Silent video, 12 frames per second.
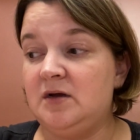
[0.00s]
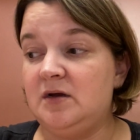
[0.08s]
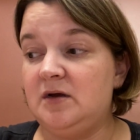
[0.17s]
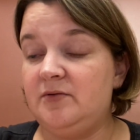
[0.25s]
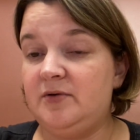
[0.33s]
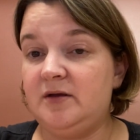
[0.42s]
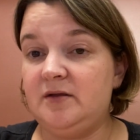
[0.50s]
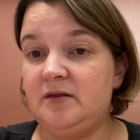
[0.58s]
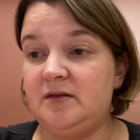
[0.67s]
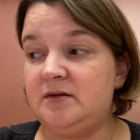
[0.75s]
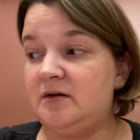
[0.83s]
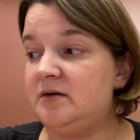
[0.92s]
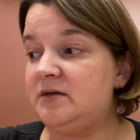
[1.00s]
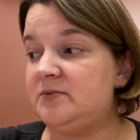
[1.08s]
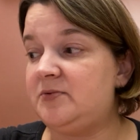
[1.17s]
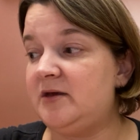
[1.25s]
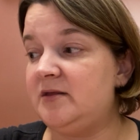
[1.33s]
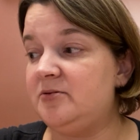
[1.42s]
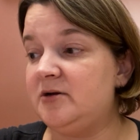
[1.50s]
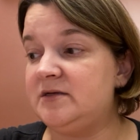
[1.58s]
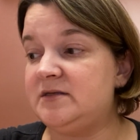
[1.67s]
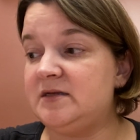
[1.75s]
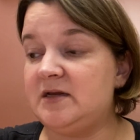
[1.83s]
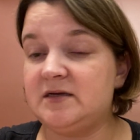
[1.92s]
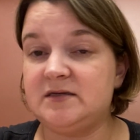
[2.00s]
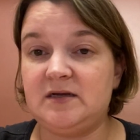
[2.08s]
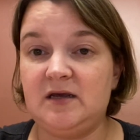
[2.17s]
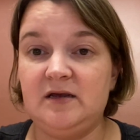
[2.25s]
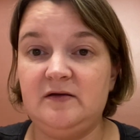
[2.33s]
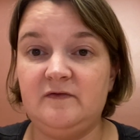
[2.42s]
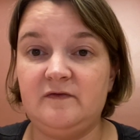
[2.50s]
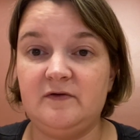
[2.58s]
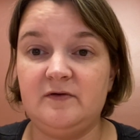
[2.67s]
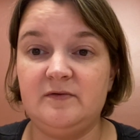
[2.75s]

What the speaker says: I will, and then I'll just pay the price the next day for